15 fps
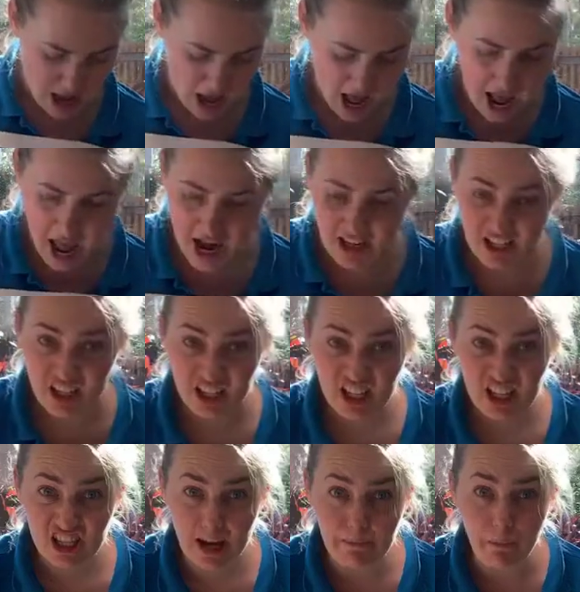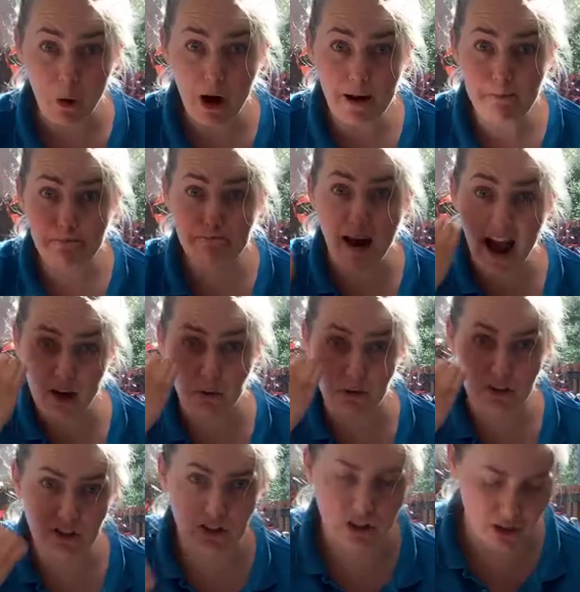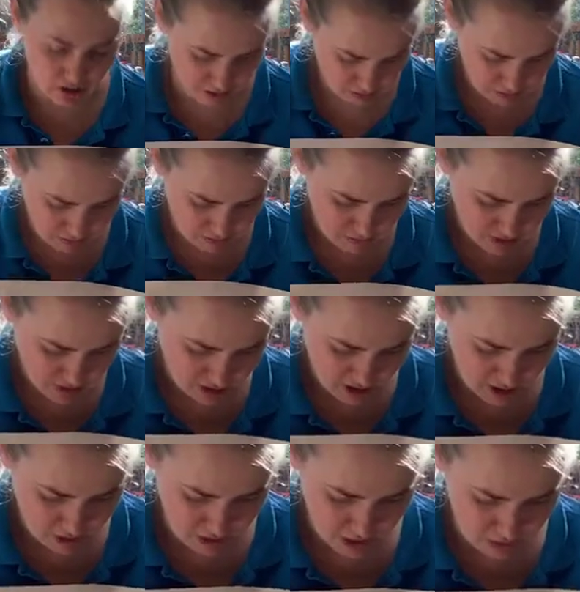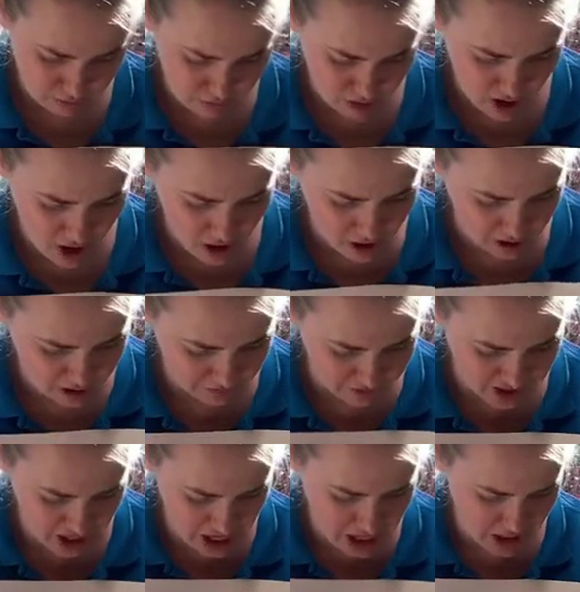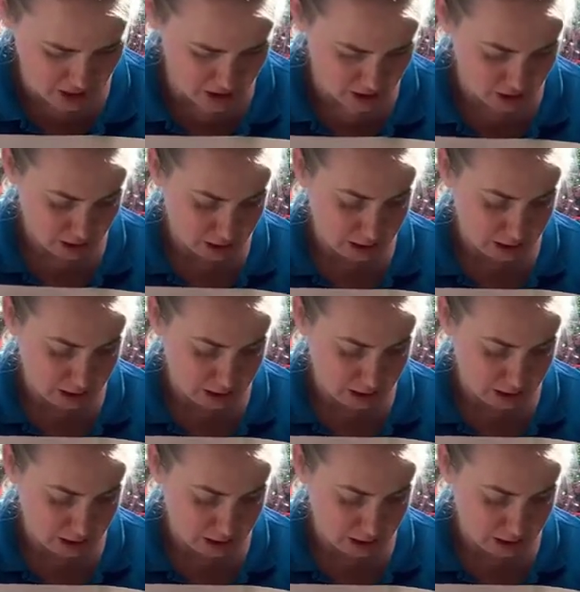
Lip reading: And they point backwards. See all these rows of teeth?